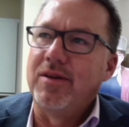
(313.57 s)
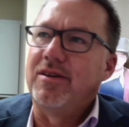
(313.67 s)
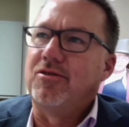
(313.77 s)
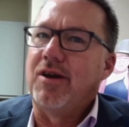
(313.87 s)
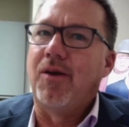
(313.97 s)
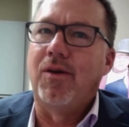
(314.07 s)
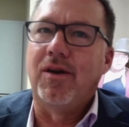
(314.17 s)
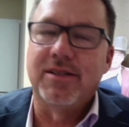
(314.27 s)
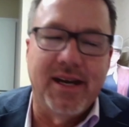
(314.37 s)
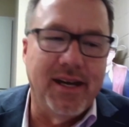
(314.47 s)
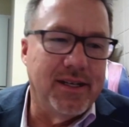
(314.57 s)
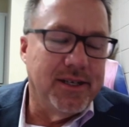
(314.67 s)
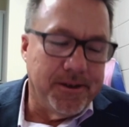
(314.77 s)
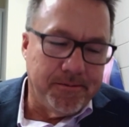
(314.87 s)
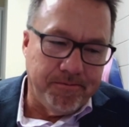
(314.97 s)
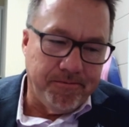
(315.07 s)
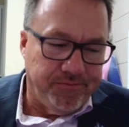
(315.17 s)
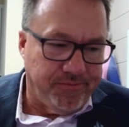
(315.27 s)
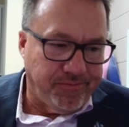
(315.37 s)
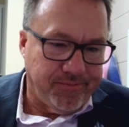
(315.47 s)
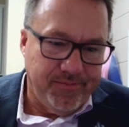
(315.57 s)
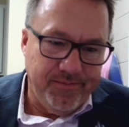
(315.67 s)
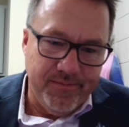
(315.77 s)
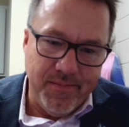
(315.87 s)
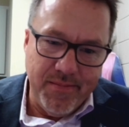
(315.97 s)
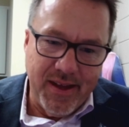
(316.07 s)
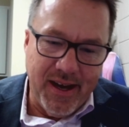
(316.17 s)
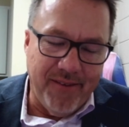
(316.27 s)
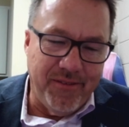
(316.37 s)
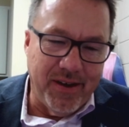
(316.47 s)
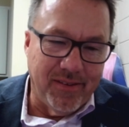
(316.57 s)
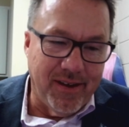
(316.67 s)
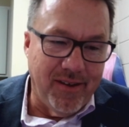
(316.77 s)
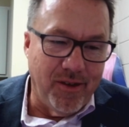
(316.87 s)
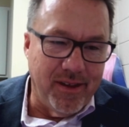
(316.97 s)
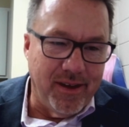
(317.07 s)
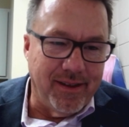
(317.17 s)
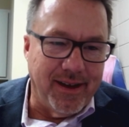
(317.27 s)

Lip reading: They were at the drywall stage. I fell in love with it.